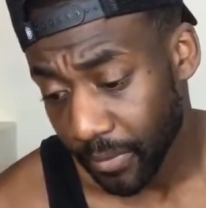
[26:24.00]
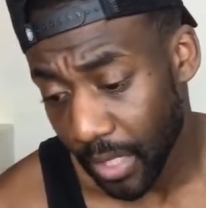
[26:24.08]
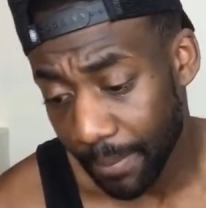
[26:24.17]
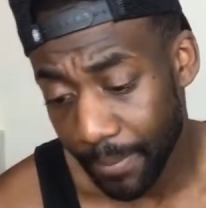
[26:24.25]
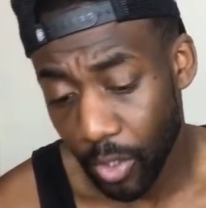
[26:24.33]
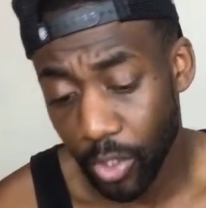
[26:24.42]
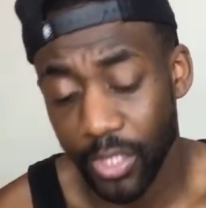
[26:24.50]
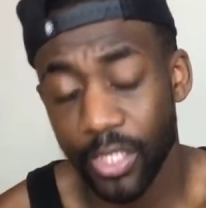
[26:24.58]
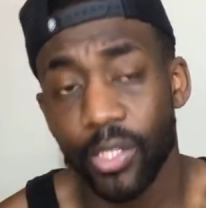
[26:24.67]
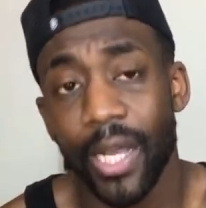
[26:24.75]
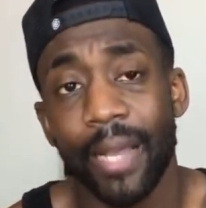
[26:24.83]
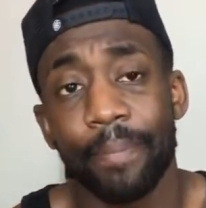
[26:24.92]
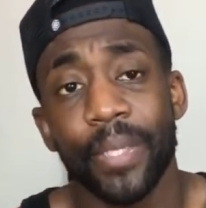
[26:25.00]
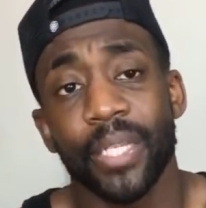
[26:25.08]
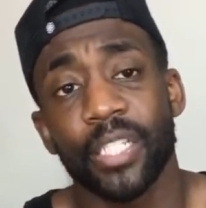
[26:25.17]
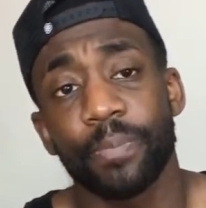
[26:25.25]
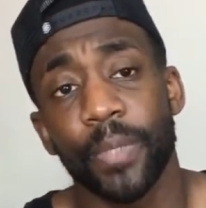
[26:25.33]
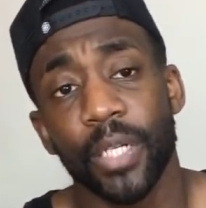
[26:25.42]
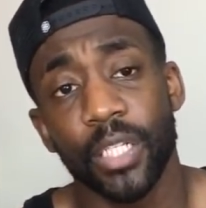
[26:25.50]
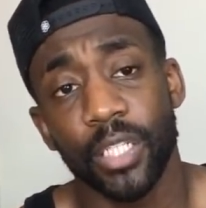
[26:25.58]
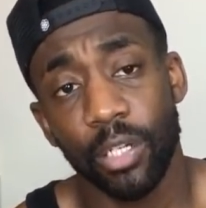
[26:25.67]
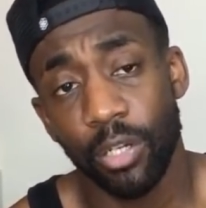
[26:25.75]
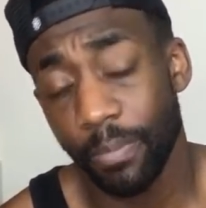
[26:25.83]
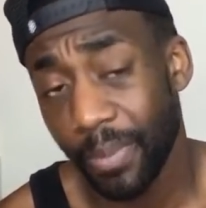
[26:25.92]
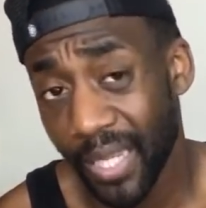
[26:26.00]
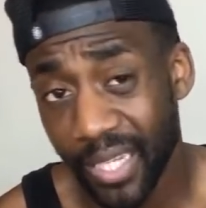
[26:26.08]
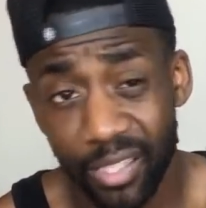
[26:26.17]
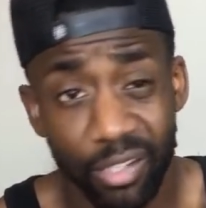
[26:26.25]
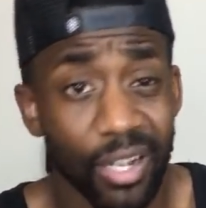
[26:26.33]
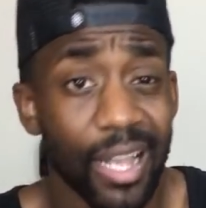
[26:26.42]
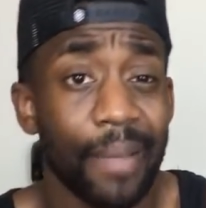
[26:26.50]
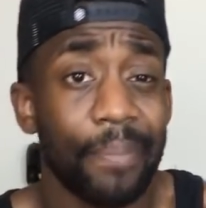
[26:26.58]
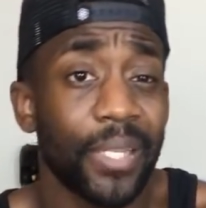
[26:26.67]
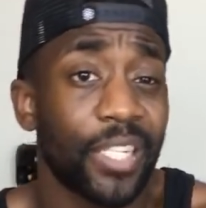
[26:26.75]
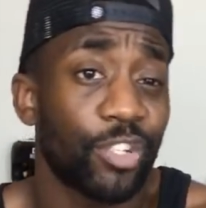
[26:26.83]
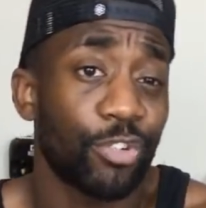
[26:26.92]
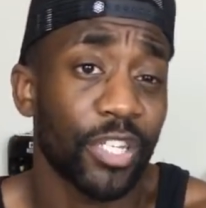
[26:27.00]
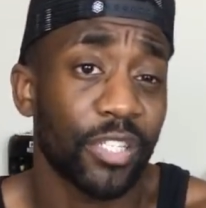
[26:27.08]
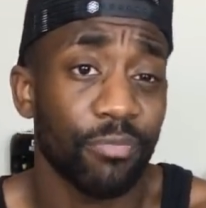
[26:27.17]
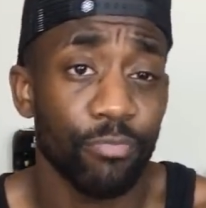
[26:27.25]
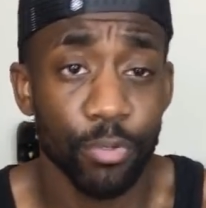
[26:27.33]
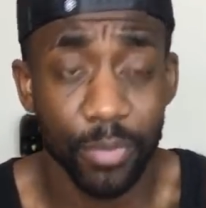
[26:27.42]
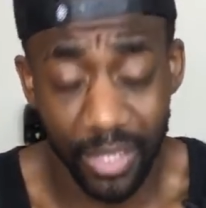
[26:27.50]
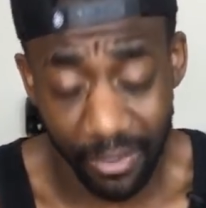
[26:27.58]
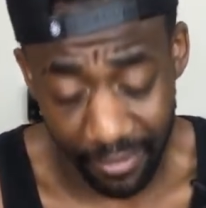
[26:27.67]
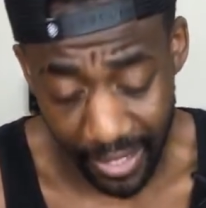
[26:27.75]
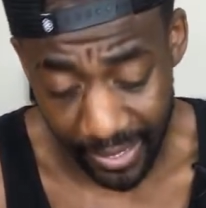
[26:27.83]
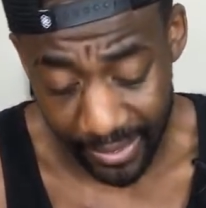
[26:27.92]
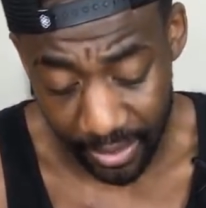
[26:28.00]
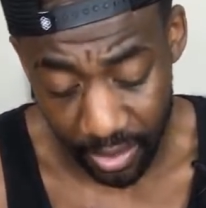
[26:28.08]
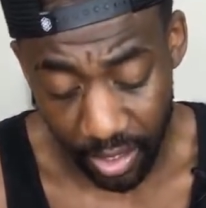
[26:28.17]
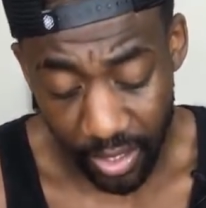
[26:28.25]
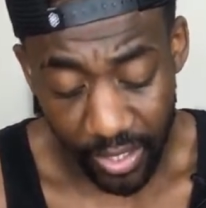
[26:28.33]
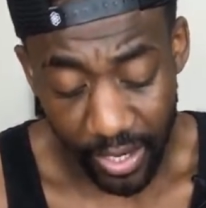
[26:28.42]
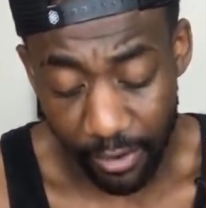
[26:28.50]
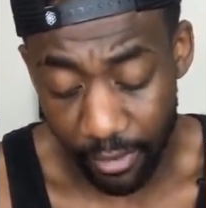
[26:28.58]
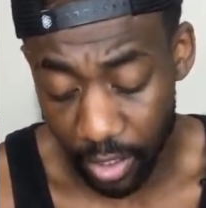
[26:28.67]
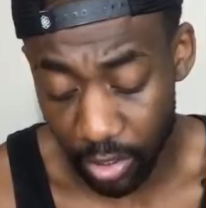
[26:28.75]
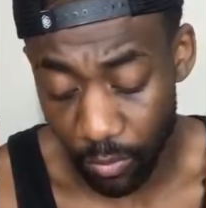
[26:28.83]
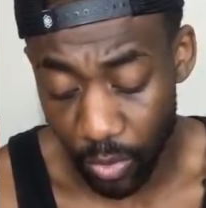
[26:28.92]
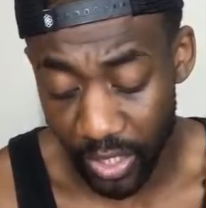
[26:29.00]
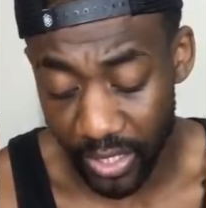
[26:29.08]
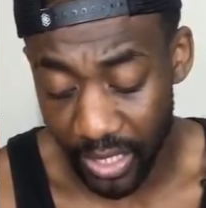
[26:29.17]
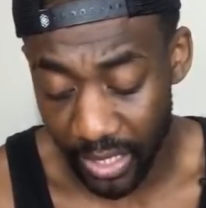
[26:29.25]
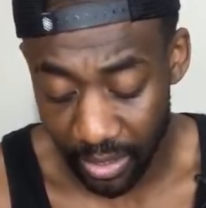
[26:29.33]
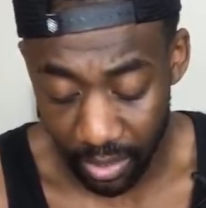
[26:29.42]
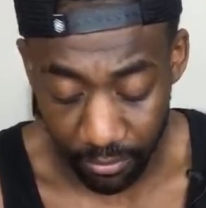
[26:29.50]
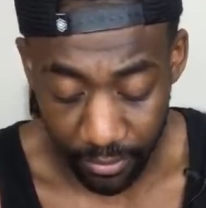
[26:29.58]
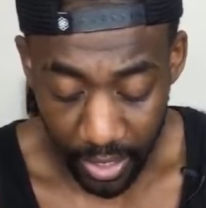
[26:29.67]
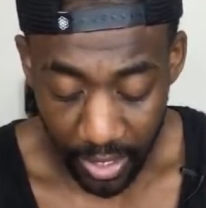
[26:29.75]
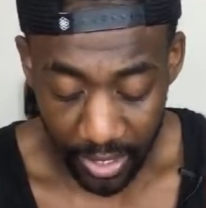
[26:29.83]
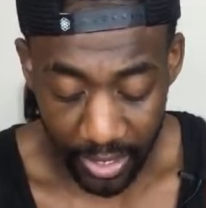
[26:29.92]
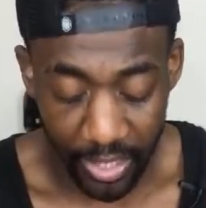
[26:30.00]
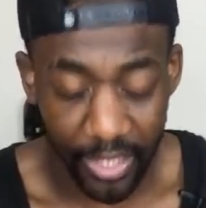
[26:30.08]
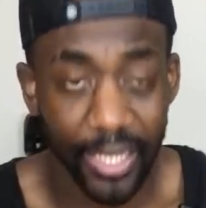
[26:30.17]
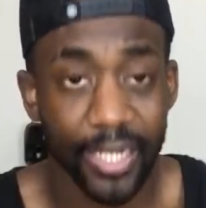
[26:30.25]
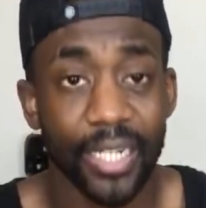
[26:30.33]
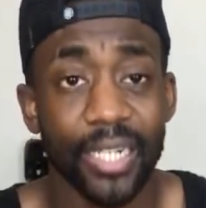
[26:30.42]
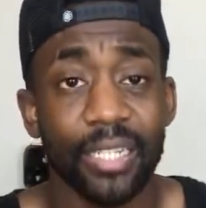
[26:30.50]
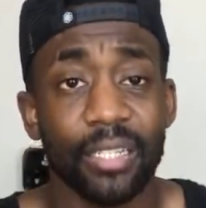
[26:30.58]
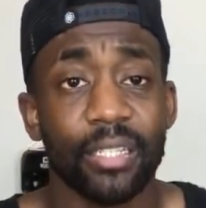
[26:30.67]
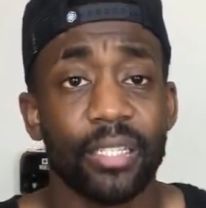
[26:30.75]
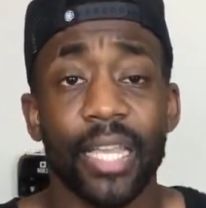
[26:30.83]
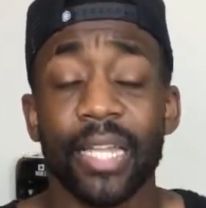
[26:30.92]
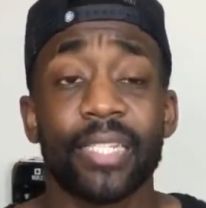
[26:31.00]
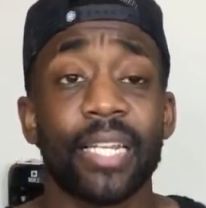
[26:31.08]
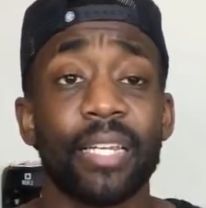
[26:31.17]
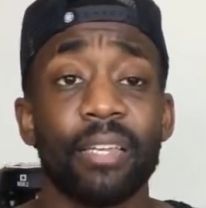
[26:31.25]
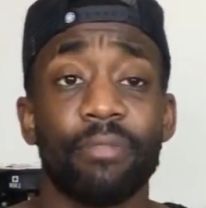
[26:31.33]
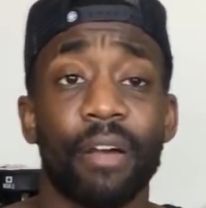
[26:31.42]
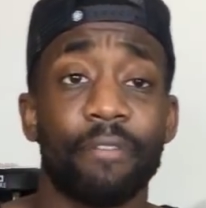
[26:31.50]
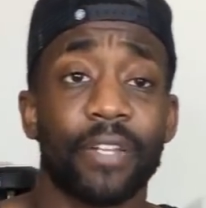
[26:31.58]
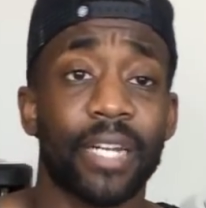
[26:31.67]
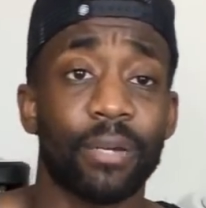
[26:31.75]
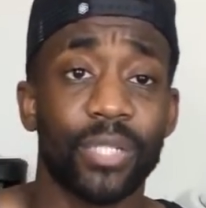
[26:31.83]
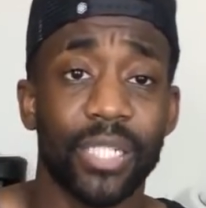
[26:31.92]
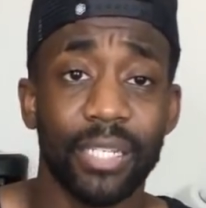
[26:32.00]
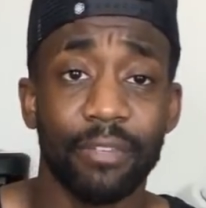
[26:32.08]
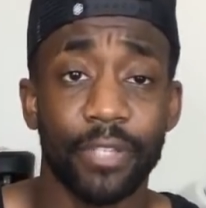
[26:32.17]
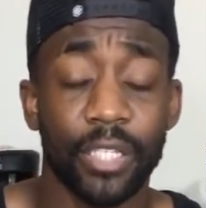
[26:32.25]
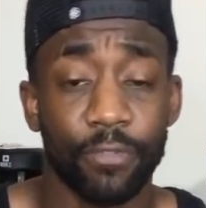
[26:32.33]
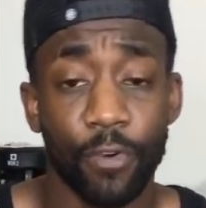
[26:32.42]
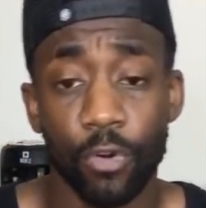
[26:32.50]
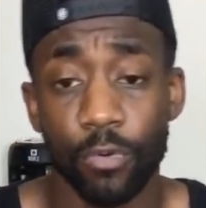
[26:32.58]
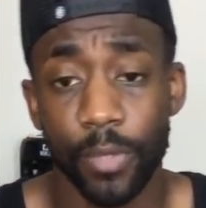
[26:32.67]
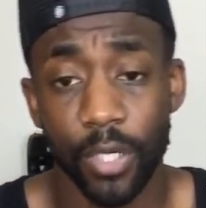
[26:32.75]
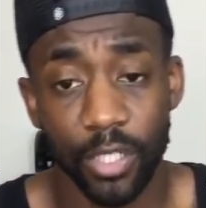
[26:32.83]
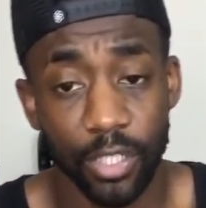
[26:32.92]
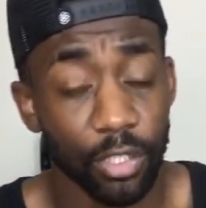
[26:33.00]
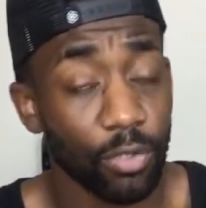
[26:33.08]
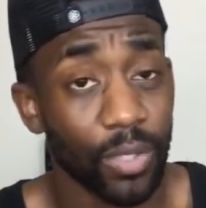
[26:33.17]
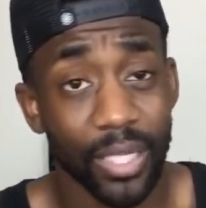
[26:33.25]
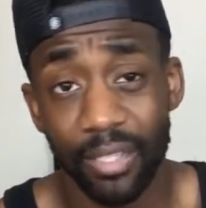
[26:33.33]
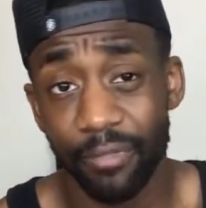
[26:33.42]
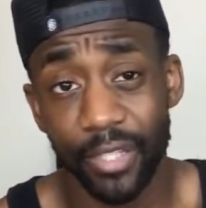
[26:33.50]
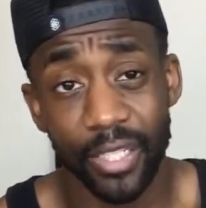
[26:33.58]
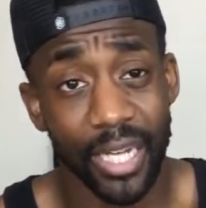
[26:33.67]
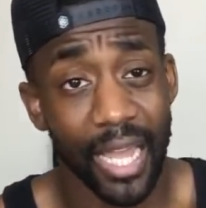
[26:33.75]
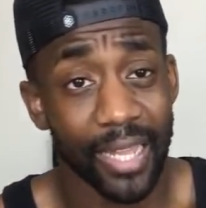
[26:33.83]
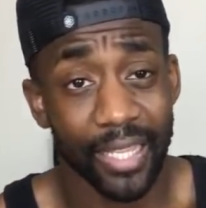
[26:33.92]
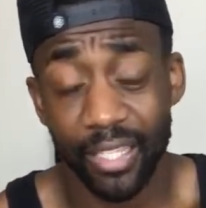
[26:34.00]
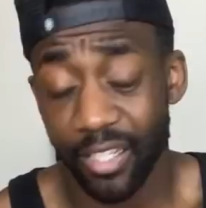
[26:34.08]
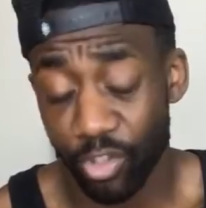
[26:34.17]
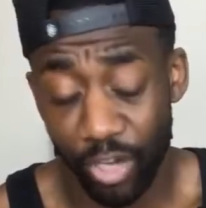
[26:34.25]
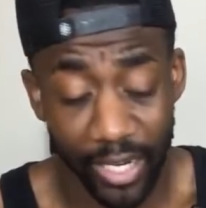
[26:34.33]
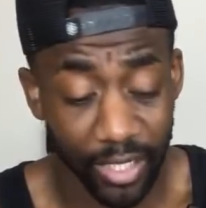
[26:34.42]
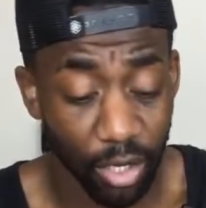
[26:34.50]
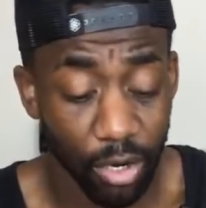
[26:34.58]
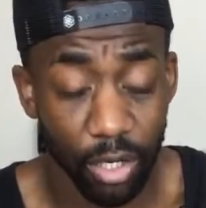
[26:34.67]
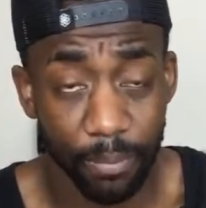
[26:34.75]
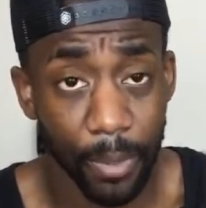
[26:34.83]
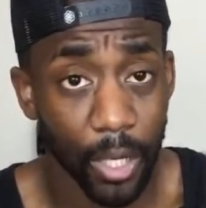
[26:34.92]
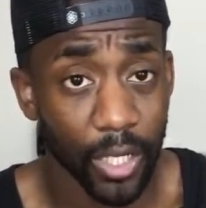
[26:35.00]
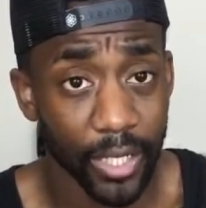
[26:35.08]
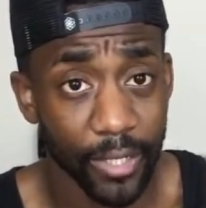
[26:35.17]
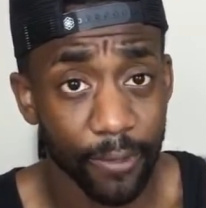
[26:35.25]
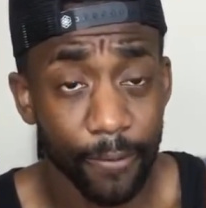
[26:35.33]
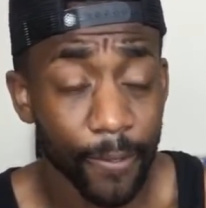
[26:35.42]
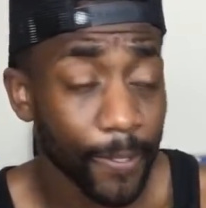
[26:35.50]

And because he's not happy at Spurs, a lot of players aren't happy. The dressing room's divided. Ericsson wanted to leave. He didn't get to leave. I think that was Levy's fault because you know what Levy's like. He strikes a hard bargain.